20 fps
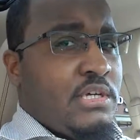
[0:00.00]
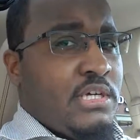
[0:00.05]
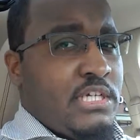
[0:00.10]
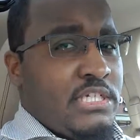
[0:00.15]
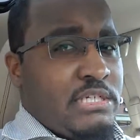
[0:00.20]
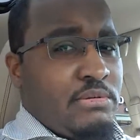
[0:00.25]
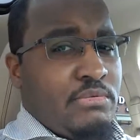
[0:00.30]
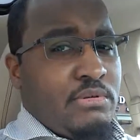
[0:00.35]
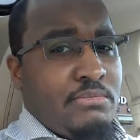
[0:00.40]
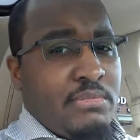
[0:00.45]

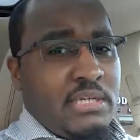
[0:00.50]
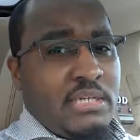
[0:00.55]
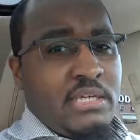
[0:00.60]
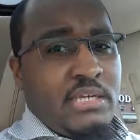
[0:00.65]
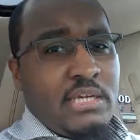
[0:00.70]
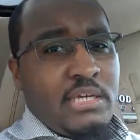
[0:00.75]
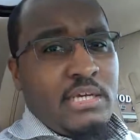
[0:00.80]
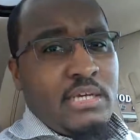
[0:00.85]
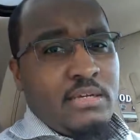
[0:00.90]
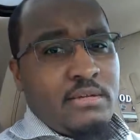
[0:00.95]
Until we meet
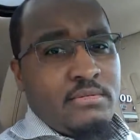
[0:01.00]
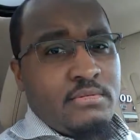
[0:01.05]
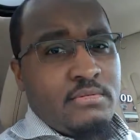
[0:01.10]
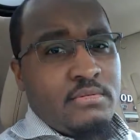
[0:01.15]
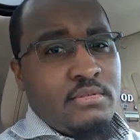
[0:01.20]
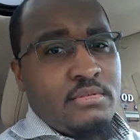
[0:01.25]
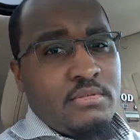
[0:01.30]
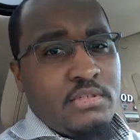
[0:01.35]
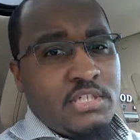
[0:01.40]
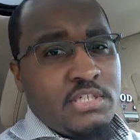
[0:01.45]
again.
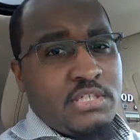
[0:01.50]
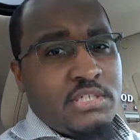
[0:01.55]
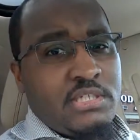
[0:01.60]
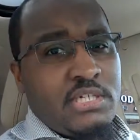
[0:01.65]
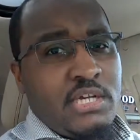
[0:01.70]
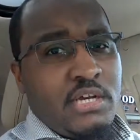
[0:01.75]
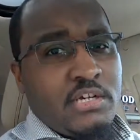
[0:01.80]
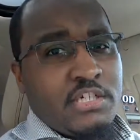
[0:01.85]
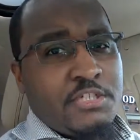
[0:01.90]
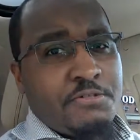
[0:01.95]
This is
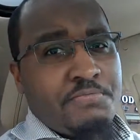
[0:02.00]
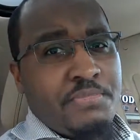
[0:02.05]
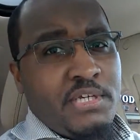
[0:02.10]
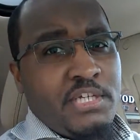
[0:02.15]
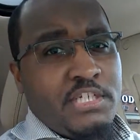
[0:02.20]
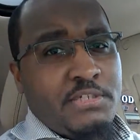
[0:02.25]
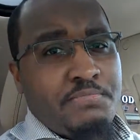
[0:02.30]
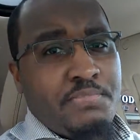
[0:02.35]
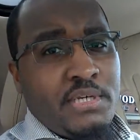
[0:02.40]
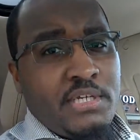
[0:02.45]

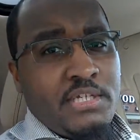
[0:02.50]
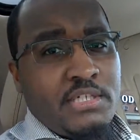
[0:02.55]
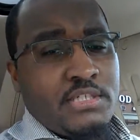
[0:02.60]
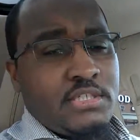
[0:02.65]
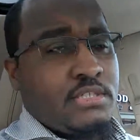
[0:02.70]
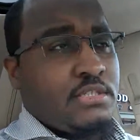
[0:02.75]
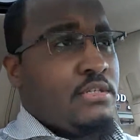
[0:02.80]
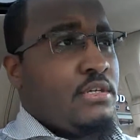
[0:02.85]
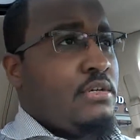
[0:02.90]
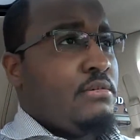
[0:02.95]
D.R.speaks.
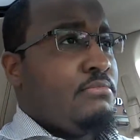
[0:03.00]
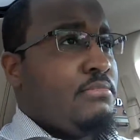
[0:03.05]
Peace.